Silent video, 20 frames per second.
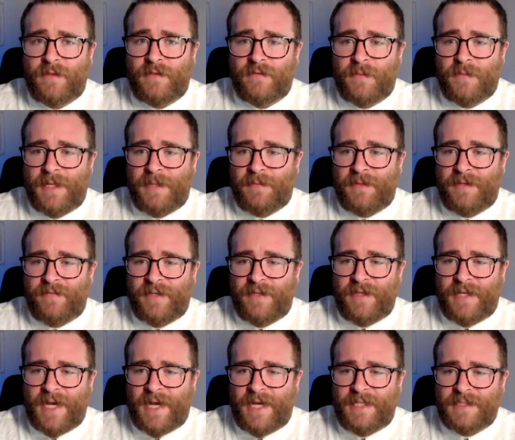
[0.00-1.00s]
for people in the
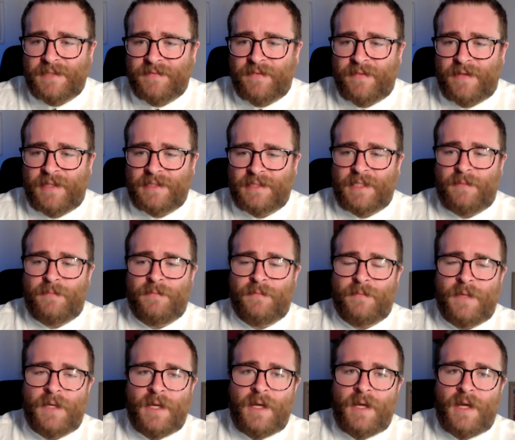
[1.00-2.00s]
UK, is the fact
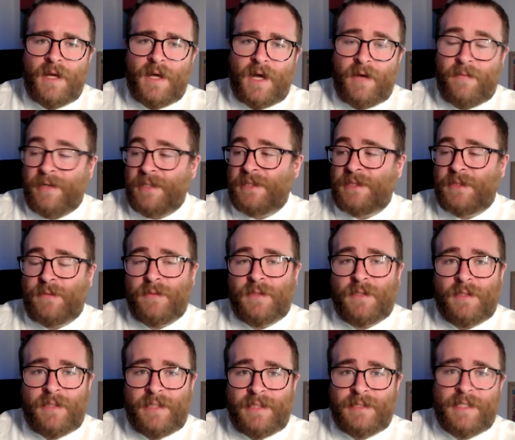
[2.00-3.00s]
I went to
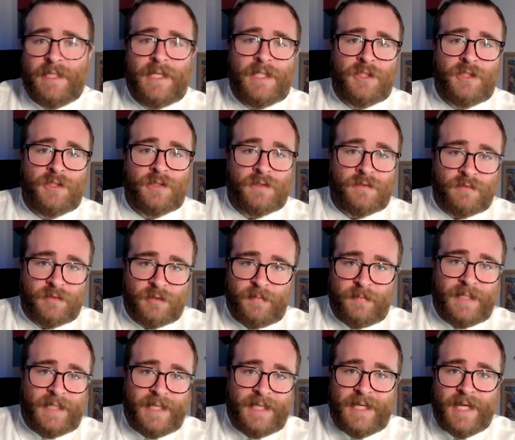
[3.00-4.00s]
an international
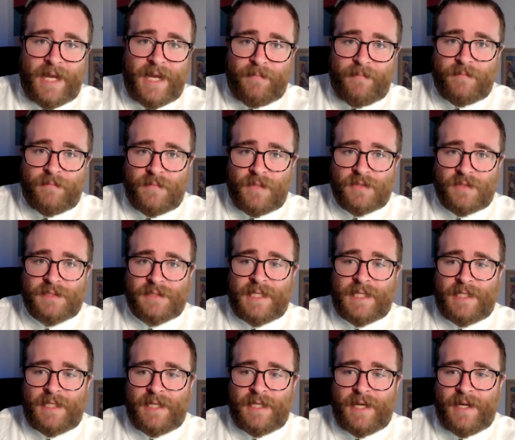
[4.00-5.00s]
rugby league game on
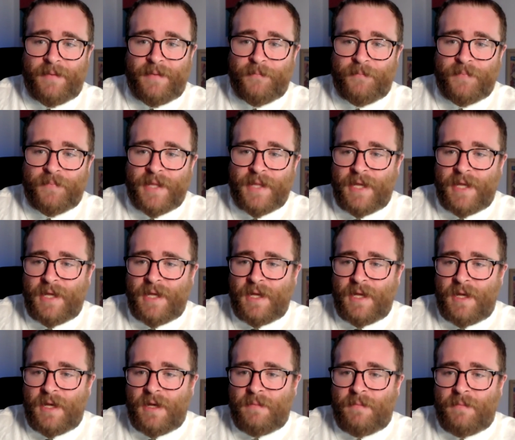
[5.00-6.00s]
Saturday.
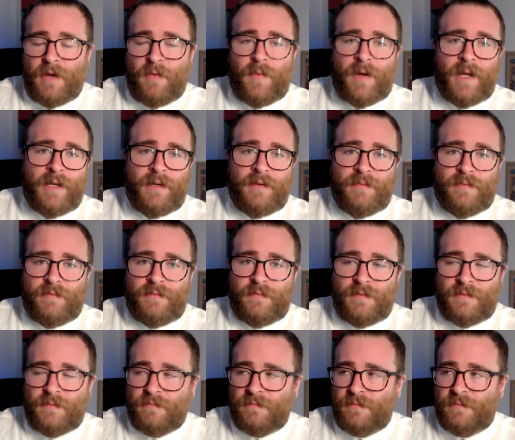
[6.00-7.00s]
My wife
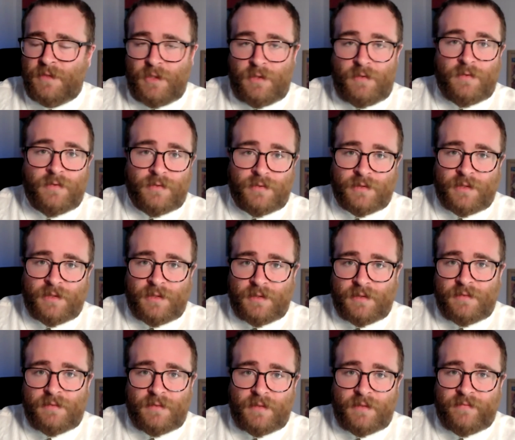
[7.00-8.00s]
Googled
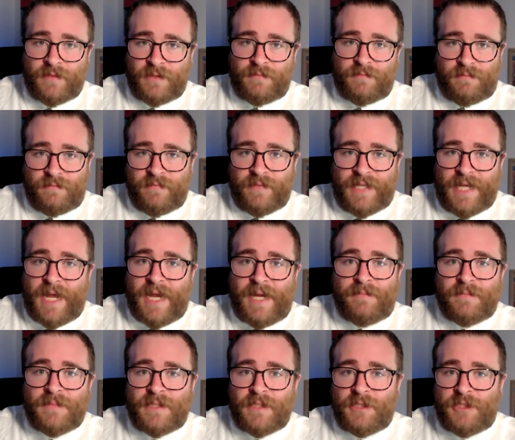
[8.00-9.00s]
the
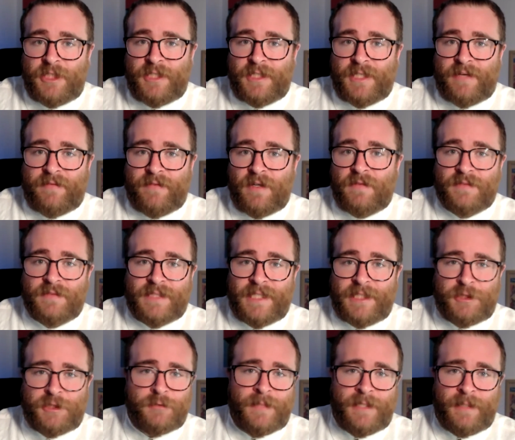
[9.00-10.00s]
game so she could have a
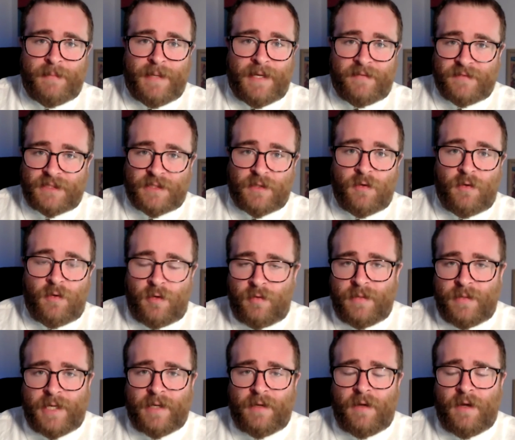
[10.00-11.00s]
conversation with me about the score
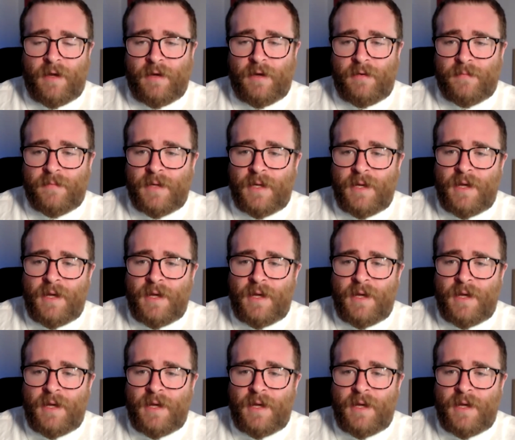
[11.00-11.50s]
when I got home.